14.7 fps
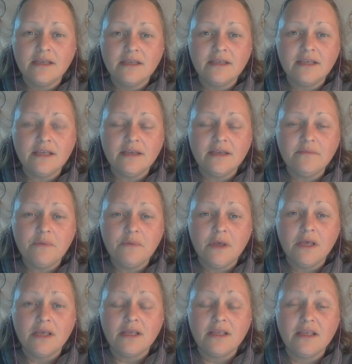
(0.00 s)
keep
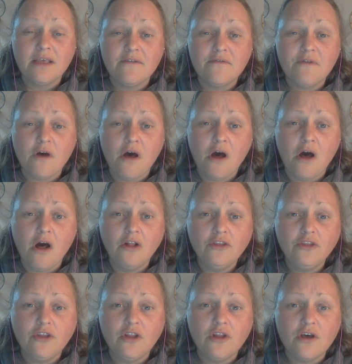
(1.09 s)
give all
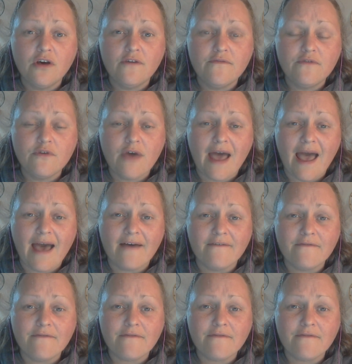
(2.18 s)
the love you have.